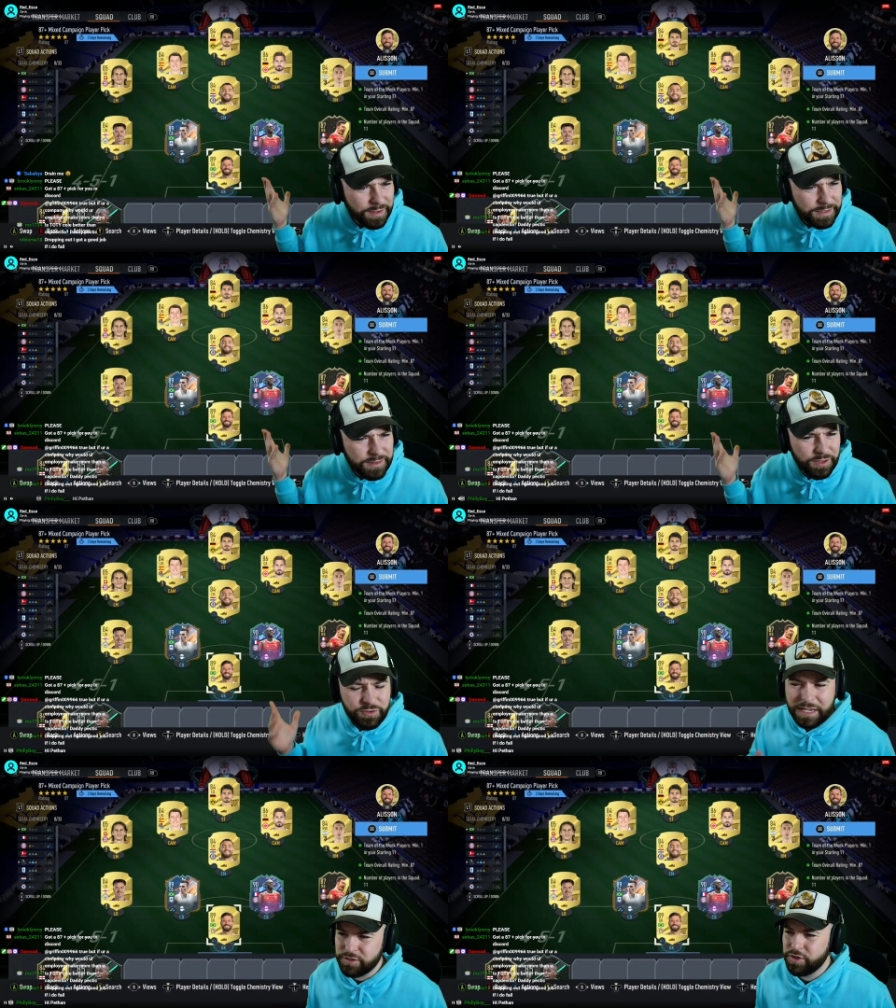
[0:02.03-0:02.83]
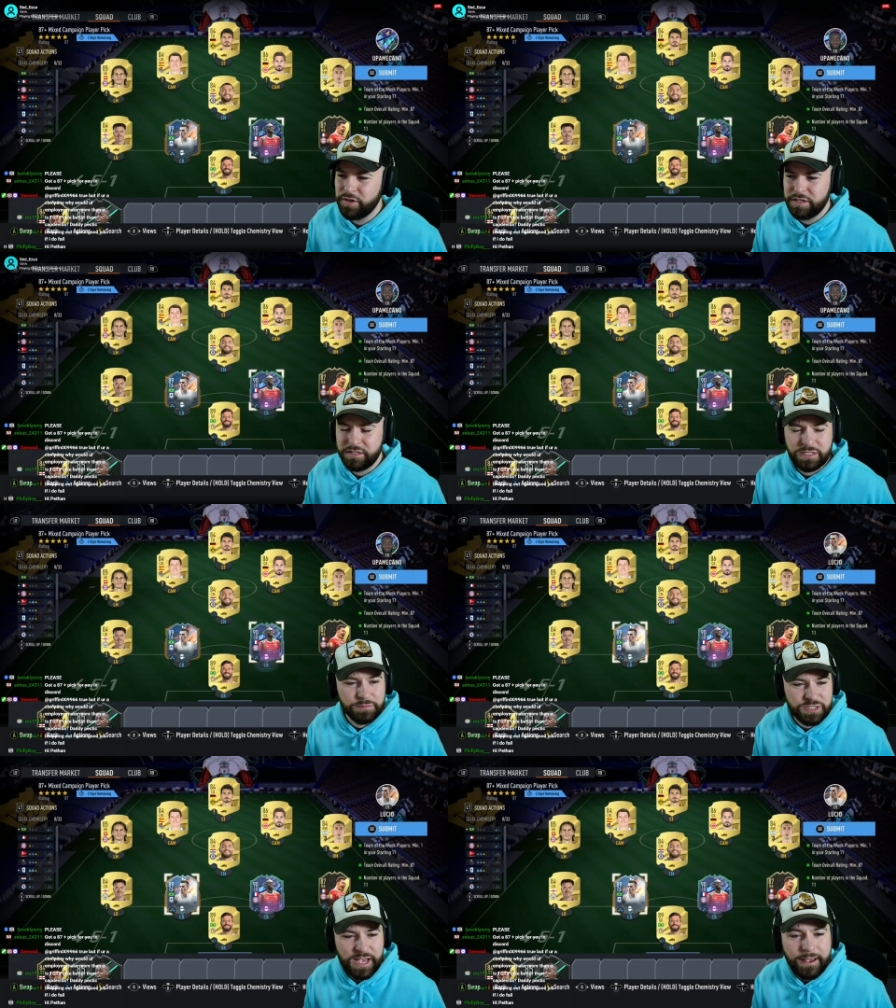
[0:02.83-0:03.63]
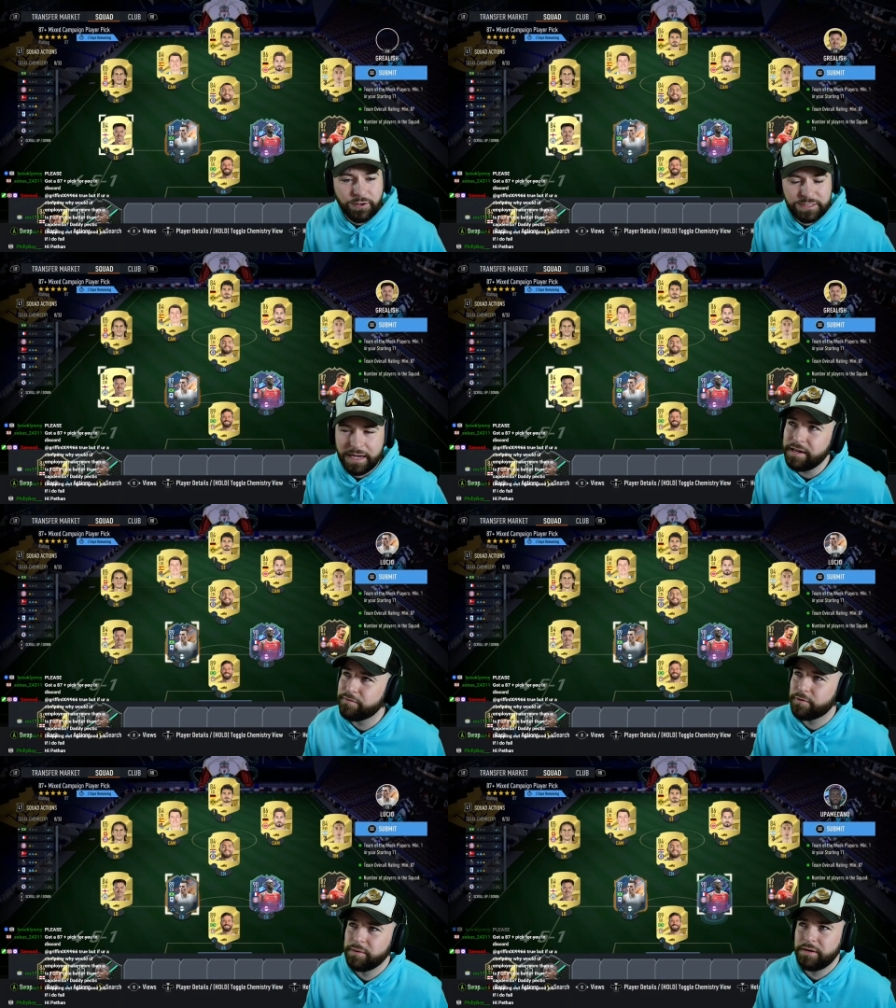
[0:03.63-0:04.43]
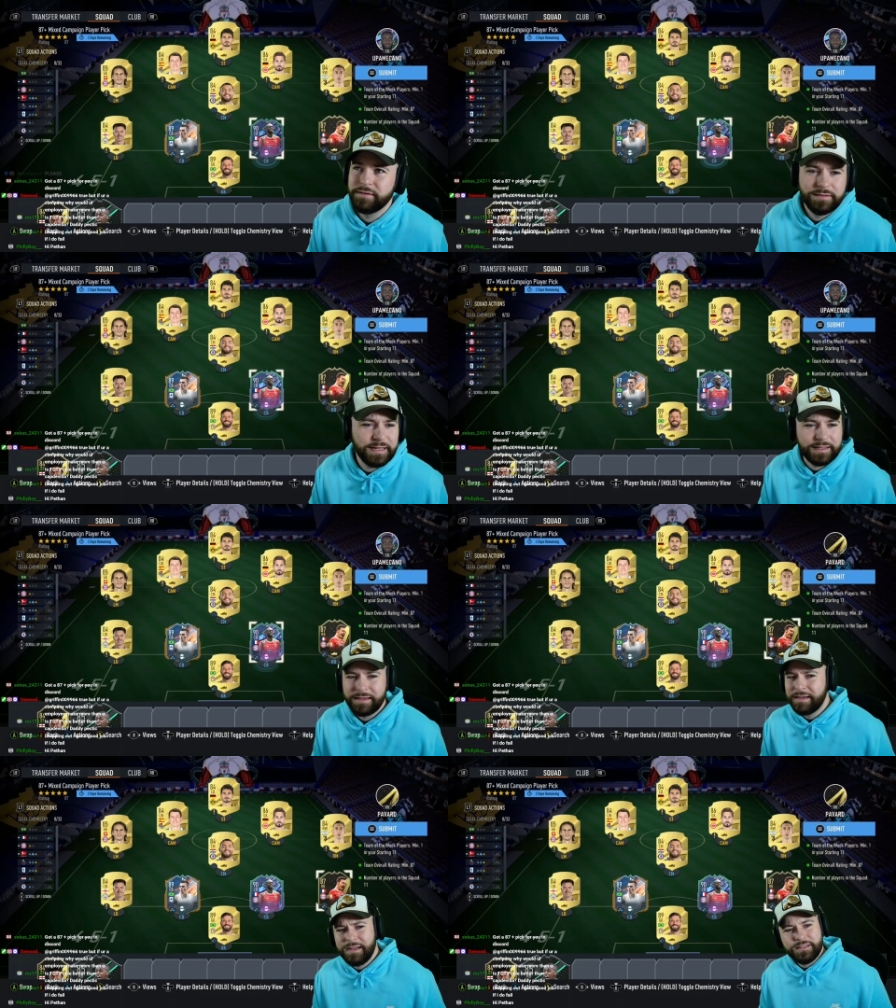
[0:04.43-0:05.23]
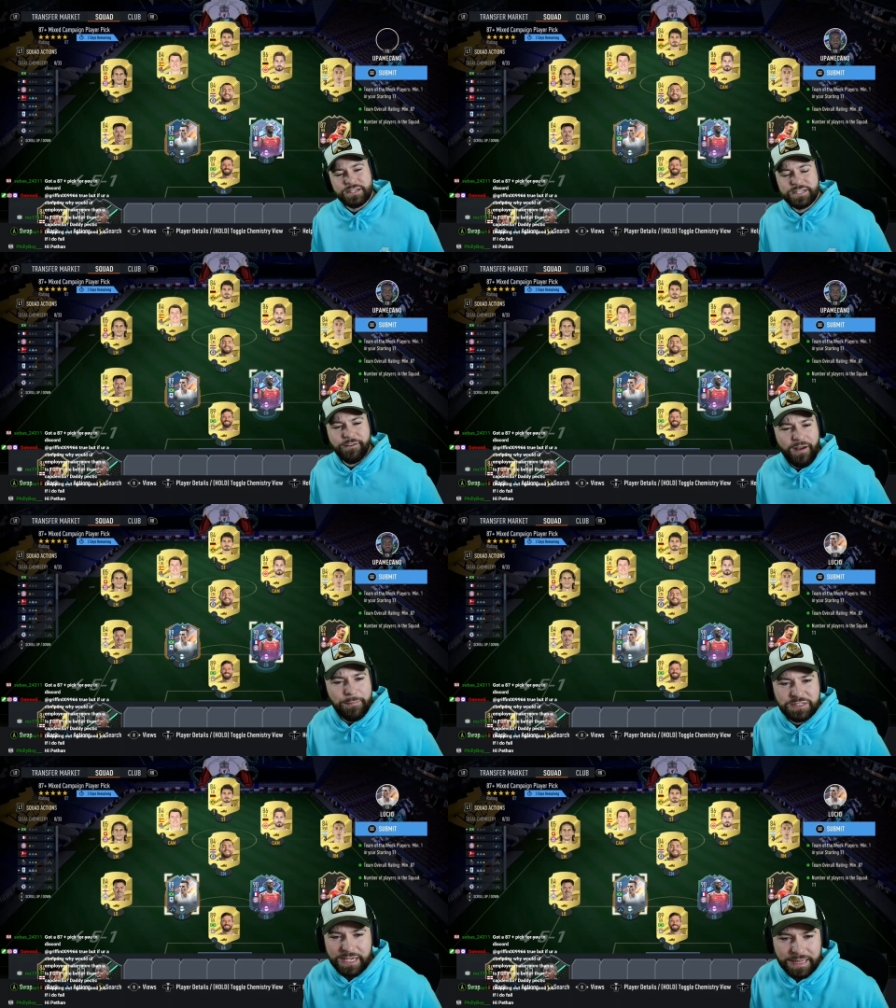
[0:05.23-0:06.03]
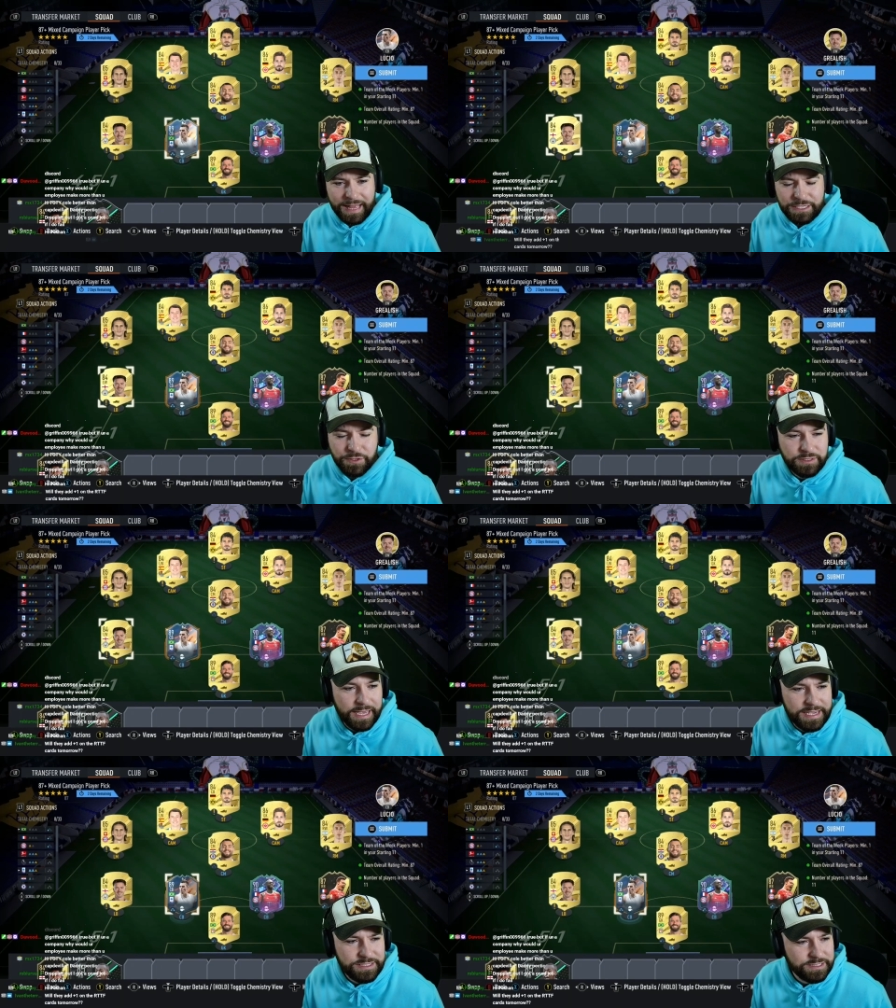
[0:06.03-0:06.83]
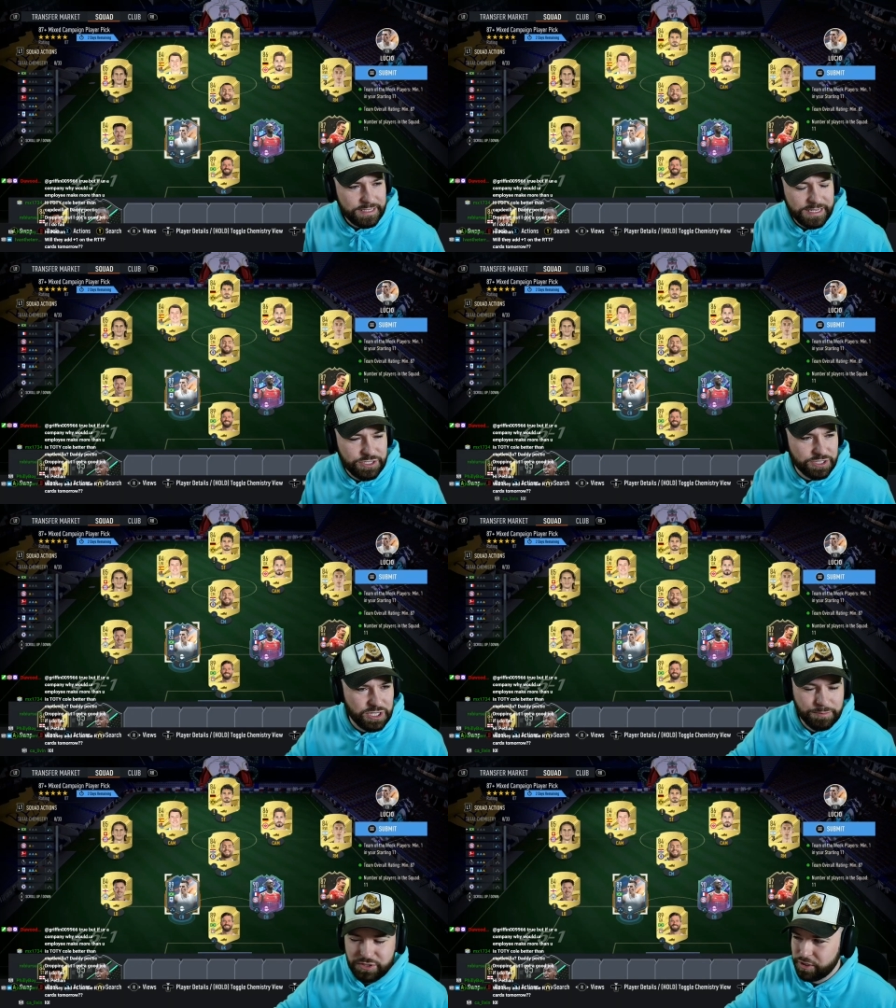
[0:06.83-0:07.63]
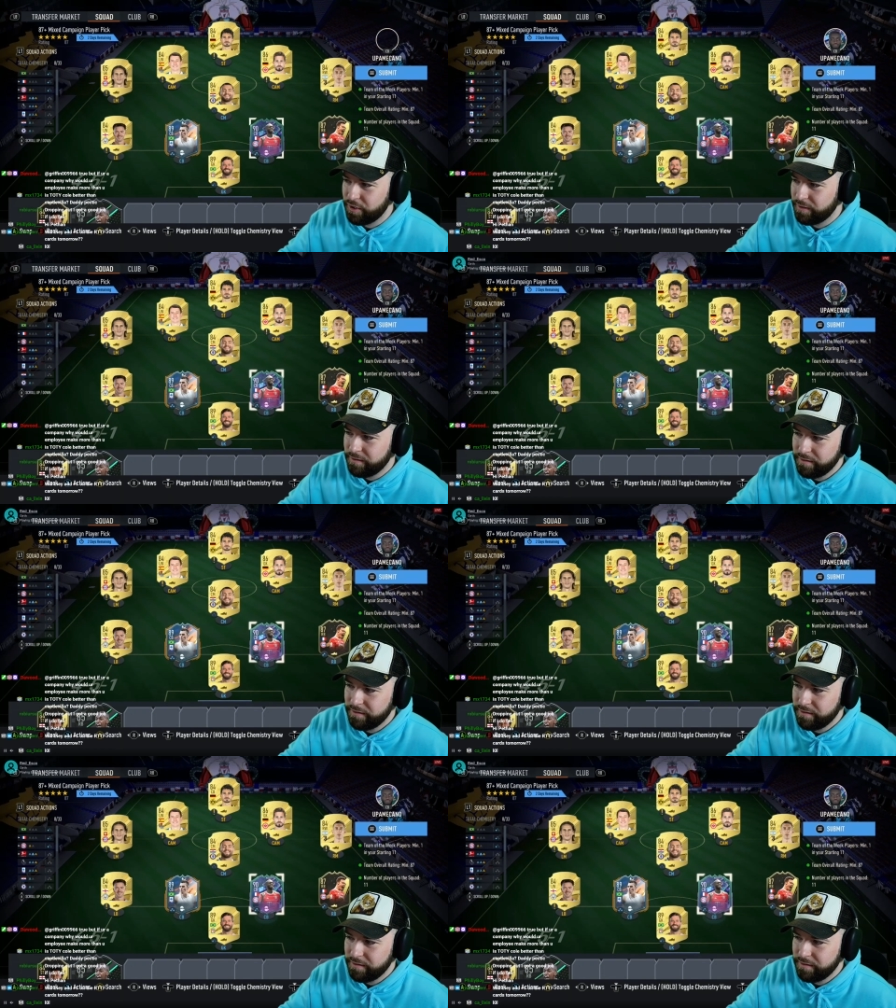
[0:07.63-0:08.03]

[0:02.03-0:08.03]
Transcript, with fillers: No, you guys are turning into some psychos out here for real. Like, the stuff I've been seeing the last few days is just absurd.